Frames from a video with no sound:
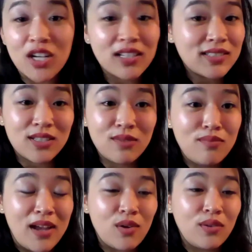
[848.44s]
just
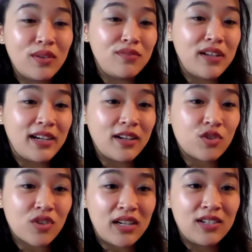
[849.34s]
manual
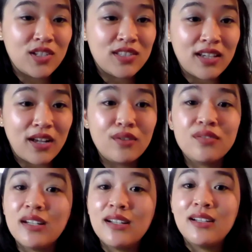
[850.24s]
lymphatic drainage
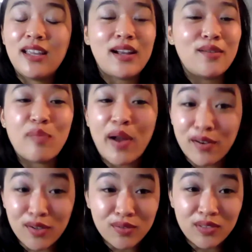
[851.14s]
itself can have
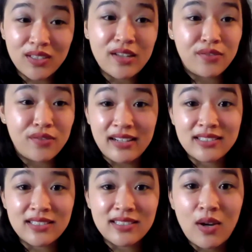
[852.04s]
powerful
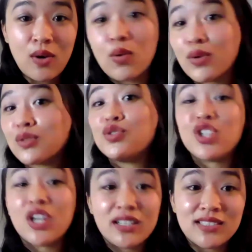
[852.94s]
effects, or
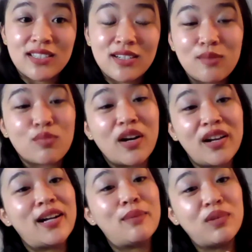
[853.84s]
just the
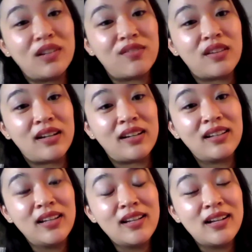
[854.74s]
breakup of
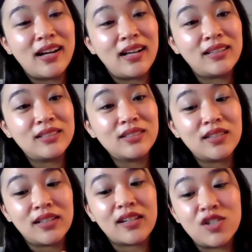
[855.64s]
the
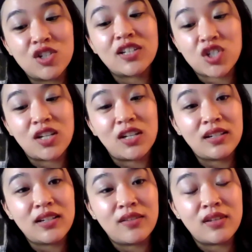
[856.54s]

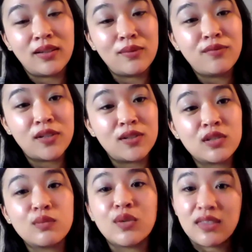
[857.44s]
congestion of the lymph
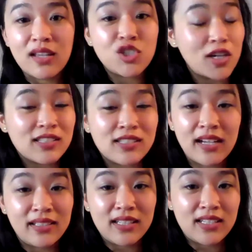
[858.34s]
nodes with just the
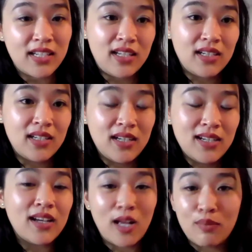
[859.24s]
LET
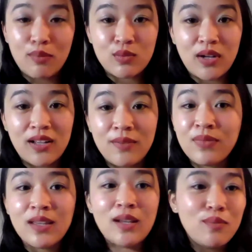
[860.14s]
can help as
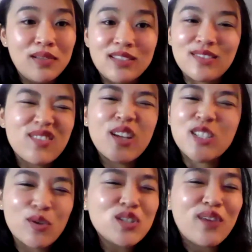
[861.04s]
well.
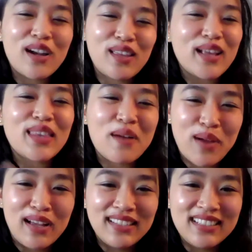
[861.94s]
It's always finding like
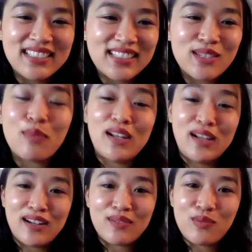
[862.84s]
that balance
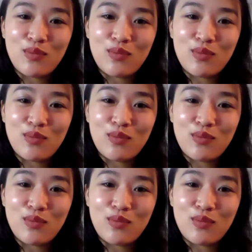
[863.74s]
depending on